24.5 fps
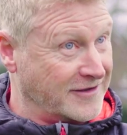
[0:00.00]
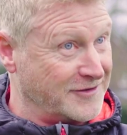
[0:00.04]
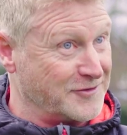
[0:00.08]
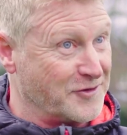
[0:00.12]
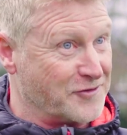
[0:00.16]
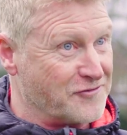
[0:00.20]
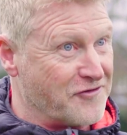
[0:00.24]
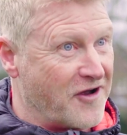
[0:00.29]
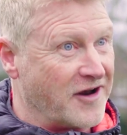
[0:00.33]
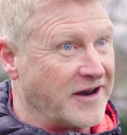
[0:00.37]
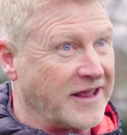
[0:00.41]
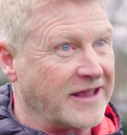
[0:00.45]

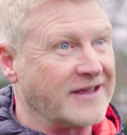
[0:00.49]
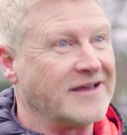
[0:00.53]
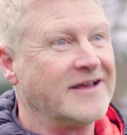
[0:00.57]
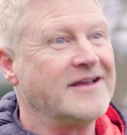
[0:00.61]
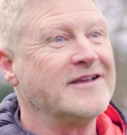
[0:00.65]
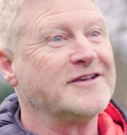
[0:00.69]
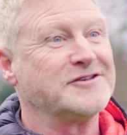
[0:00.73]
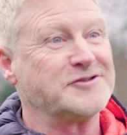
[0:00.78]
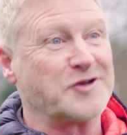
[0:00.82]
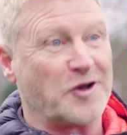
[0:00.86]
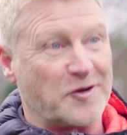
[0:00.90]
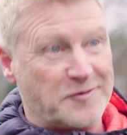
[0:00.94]
you're running,
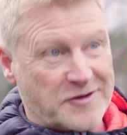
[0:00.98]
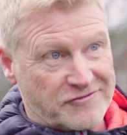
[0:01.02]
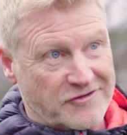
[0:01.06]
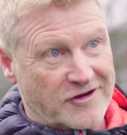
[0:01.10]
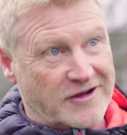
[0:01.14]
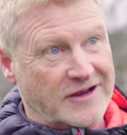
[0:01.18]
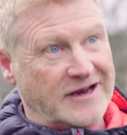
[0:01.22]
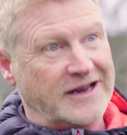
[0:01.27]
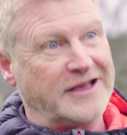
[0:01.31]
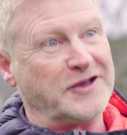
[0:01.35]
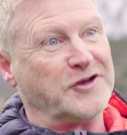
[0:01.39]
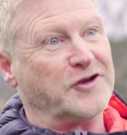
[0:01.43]
so it'll be
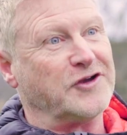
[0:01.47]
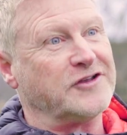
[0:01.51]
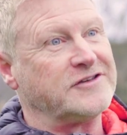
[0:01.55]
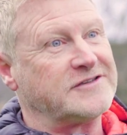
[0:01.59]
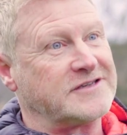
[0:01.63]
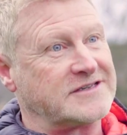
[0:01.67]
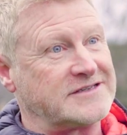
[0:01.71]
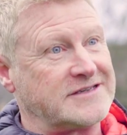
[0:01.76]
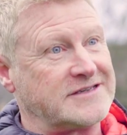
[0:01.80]
really good to